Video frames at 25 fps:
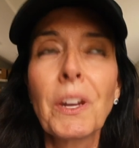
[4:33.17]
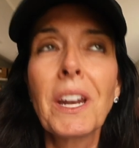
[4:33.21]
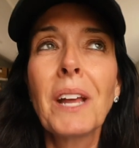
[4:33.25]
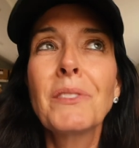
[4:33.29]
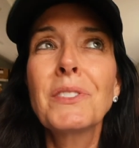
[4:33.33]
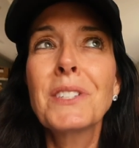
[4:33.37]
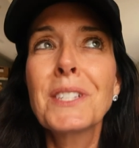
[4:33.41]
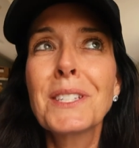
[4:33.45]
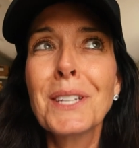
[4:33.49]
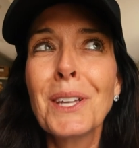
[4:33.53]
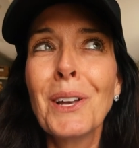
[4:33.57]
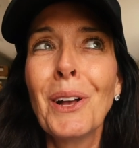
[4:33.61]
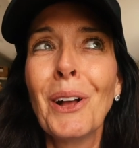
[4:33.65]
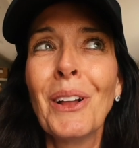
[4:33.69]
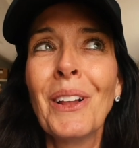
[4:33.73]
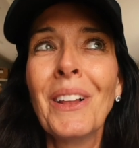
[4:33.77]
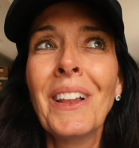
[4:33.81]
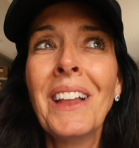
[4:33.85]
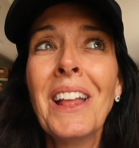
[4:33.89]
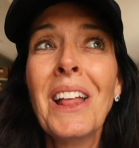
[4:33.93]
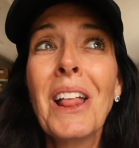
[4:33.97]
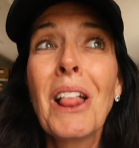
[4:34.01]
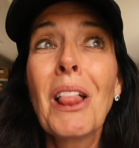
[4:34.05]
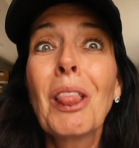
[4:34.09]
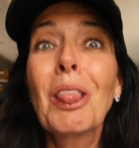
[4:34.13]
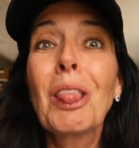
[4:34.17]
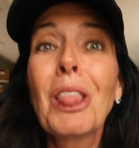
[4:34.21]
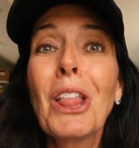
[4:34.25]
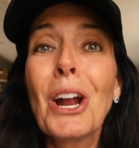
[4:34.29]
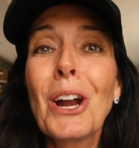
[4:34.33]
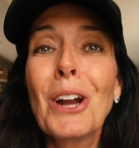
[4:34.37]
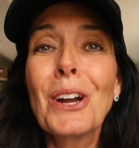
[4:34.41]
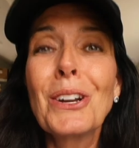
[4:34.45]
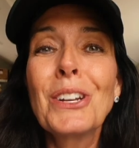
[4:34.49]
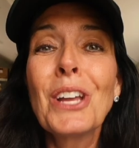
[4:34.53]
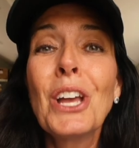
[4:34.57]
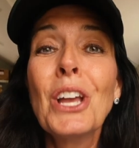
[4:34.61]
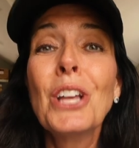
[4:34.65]
and I've still
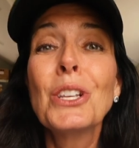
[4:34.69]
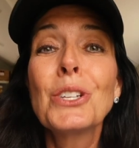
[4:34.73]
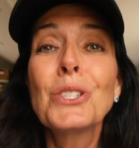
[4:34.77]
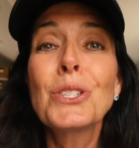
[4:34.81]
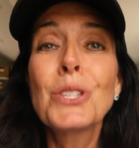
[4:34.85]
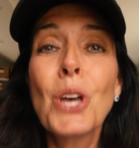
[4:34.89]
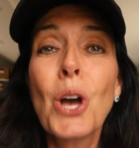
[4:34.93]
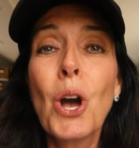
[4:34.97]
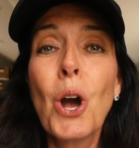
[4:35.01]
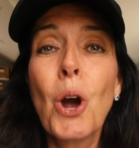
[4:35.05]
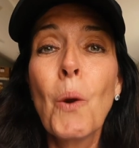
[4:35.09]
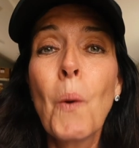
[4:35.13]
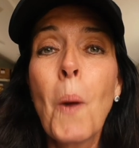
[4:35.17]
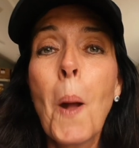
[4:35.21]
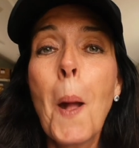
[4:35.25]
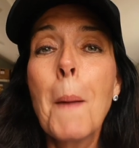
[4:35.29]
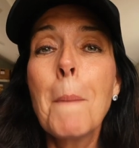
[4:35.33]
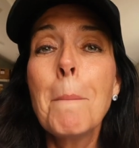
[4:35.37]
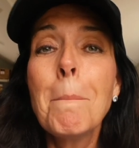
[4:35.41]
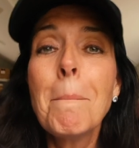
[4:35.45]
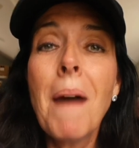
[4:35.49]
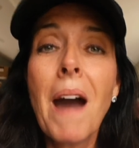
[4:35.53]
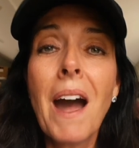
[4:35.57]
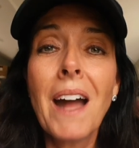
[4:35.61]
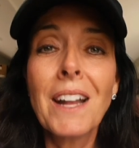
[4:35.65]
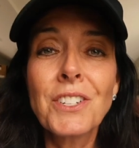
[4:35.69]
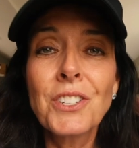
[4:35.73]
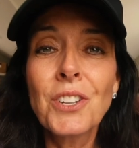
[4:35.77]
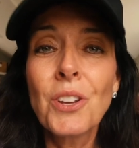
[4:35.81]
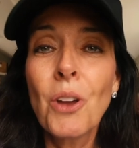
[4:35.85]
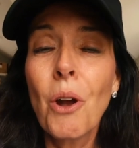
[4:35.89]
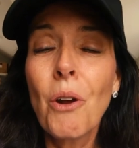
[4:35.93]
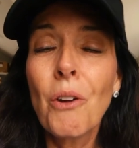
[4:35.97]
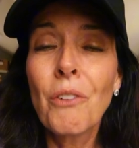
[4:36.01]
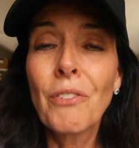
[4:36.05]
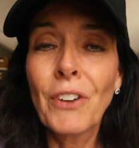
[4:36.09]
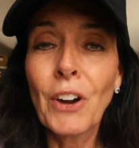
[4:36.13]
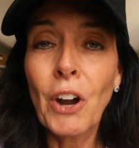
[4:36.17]
learned so much
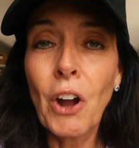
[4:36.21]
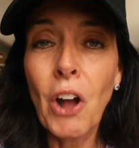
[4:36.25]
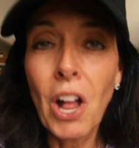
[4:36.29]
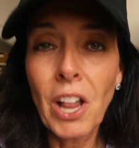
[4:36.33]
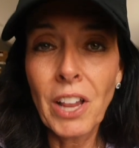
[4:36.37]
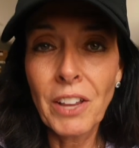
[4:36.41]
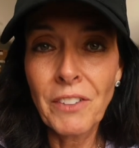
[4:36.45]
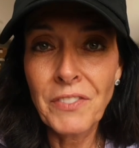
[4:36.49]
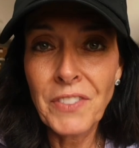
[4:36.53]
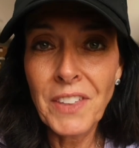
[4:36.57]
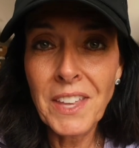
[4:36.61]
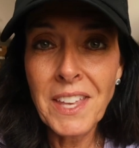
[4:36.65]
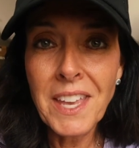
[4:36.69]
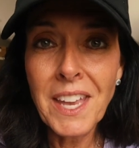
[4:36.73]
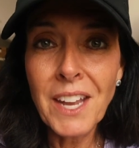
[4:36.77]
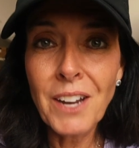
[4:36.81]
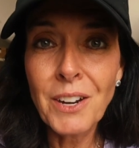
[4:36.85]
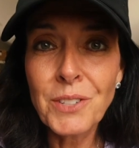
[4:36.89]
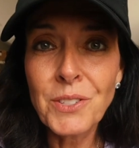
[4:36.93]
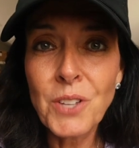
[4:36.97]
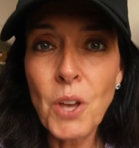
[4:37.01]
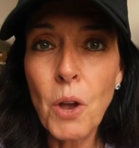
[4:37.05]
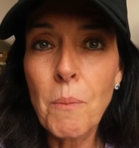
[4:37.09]
over all of the years.